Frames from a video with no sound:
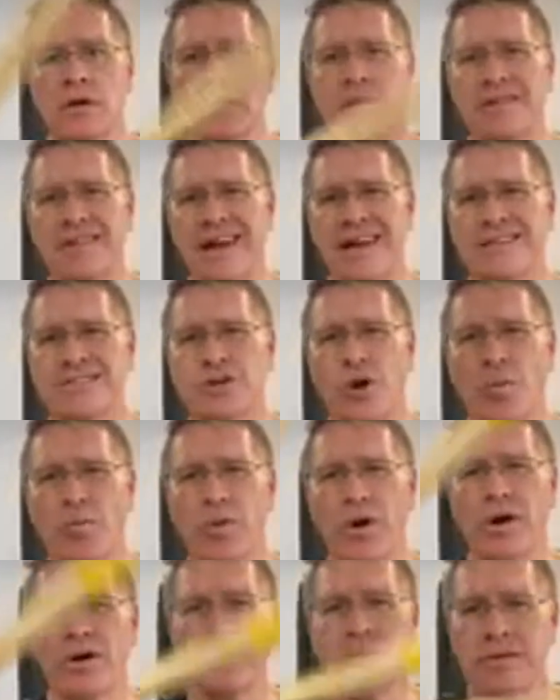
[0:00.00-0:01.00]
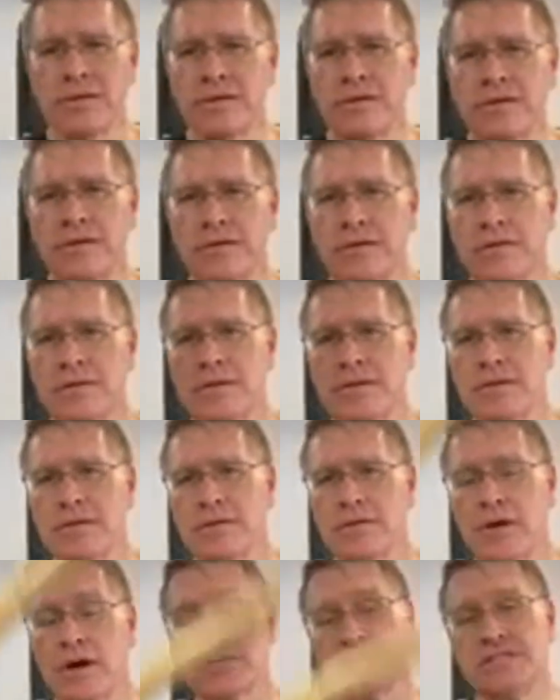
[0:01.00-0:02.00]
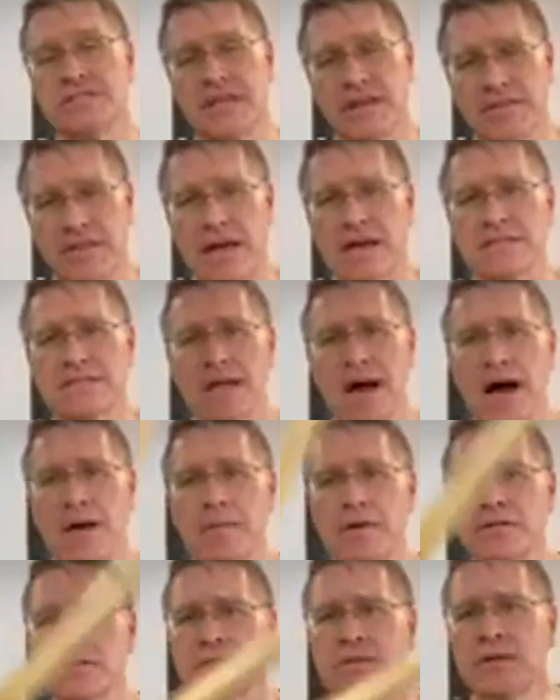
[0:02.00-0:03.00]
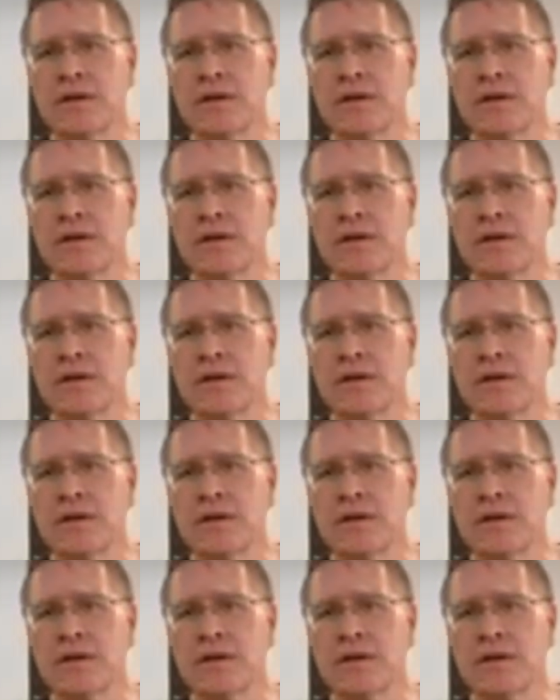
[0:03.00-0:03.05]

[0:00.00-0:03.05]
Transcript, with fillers: Thanks, Oprah. I should say thanks, Thomas.